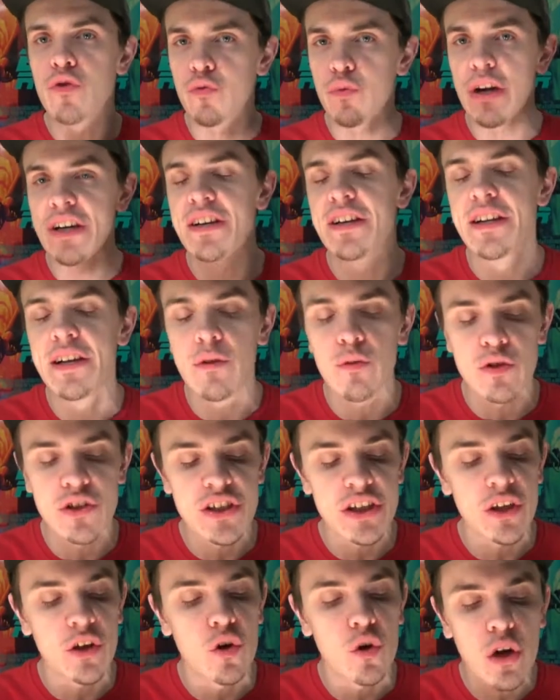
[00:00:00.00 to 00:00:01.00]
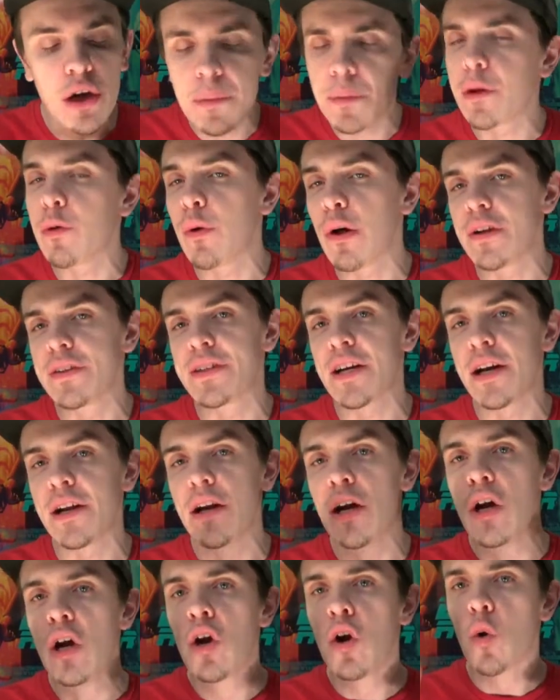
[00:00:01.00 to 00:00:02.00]
and directed it, was incredibly well
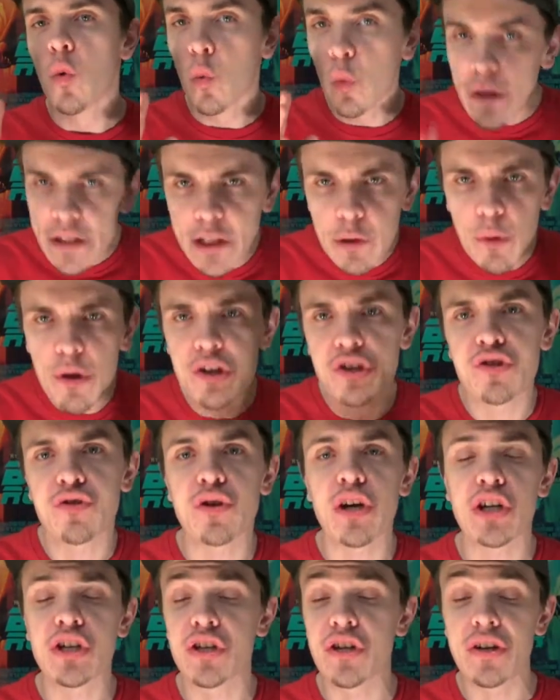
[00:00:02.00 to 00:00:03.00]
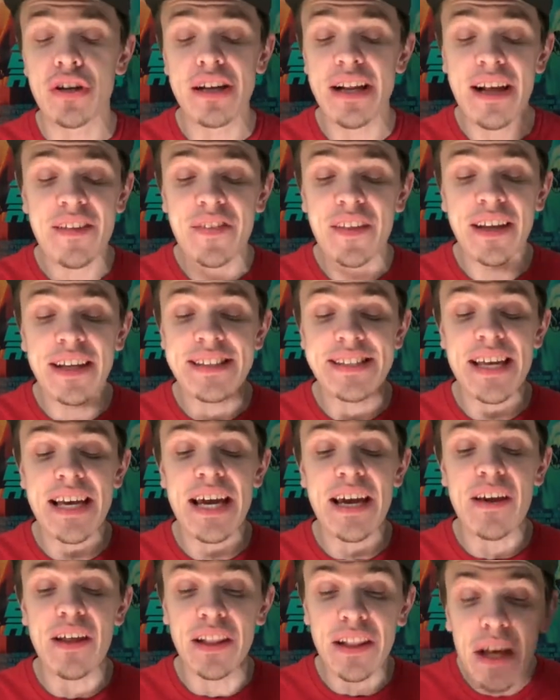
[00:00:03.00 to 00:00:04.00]
done, really well structured, and I think it's
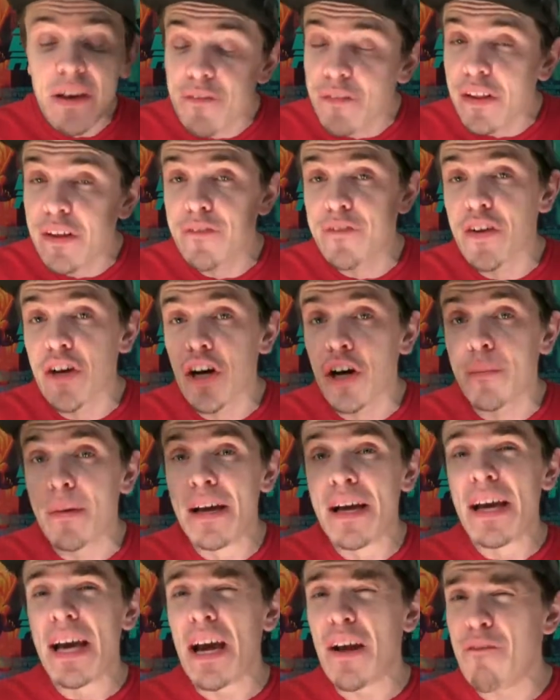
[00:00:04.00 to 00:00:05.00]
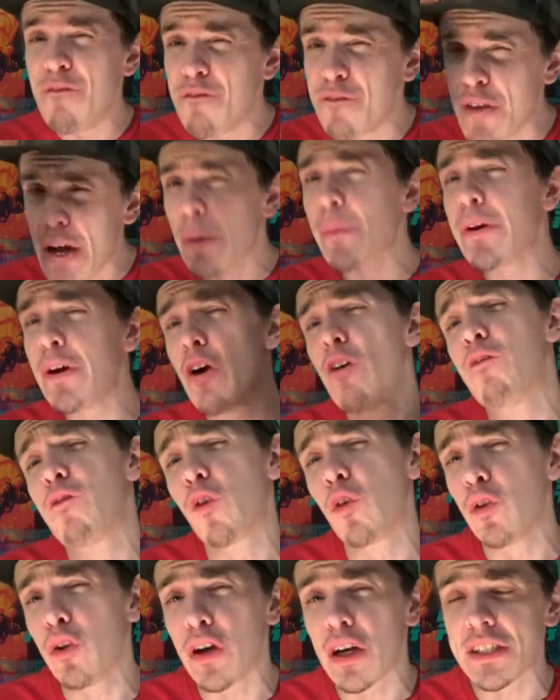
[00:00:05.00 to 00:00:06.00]
a lovely film and very
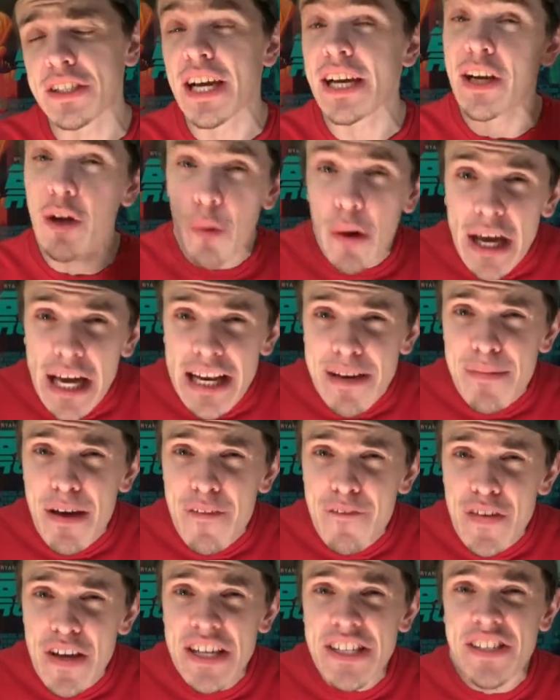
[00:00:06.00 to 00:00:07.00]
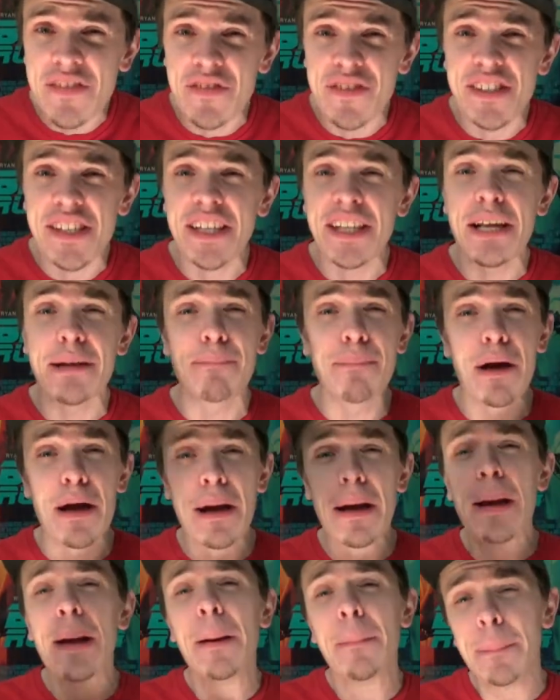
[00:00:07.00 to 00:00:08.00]
overlooked. I know anime fans have seen it,
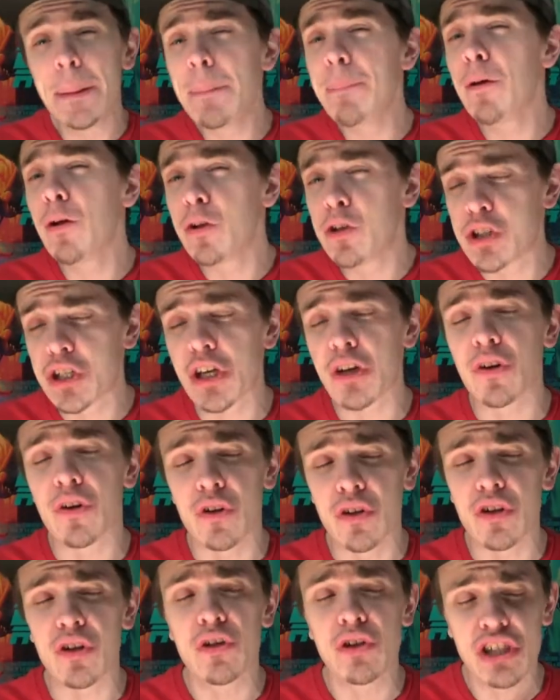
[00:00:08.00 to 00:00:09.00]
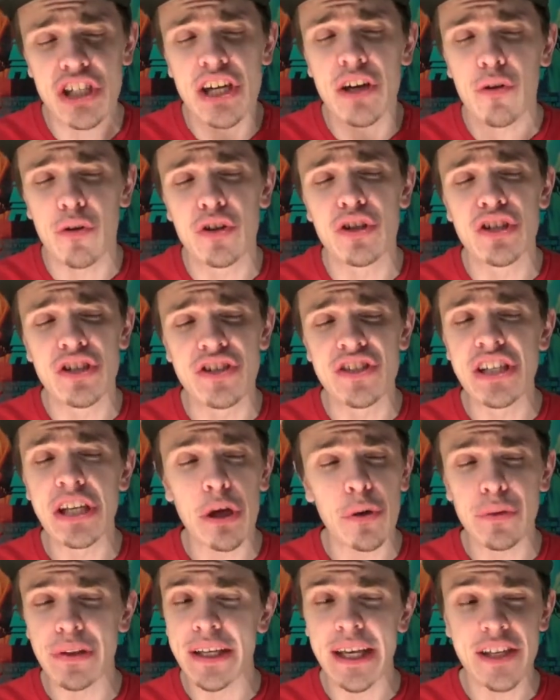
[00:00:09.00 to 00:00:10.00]
but people in general should see
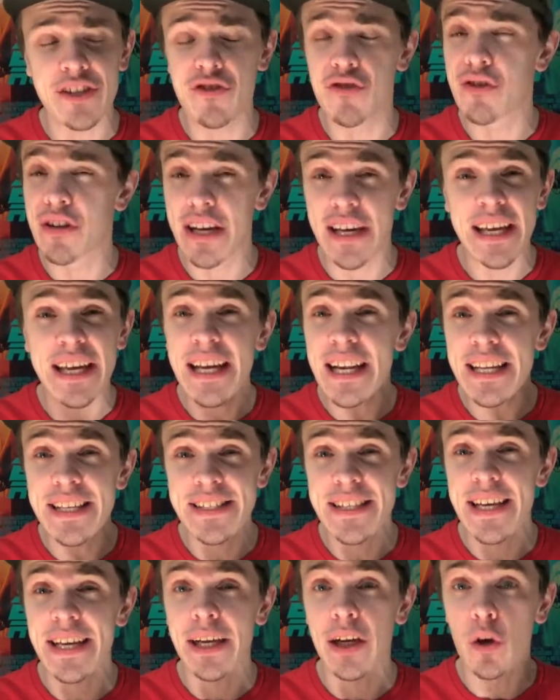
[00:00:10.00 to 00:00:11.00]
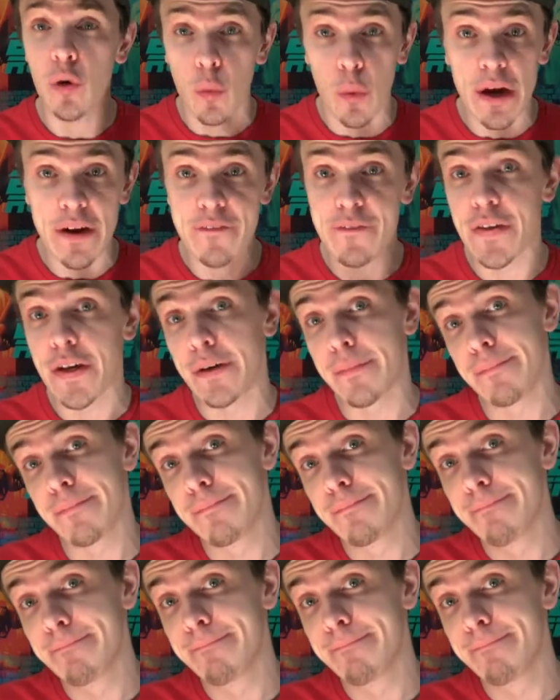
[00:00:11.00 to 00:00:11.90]
Only Yesterday. It is a great film.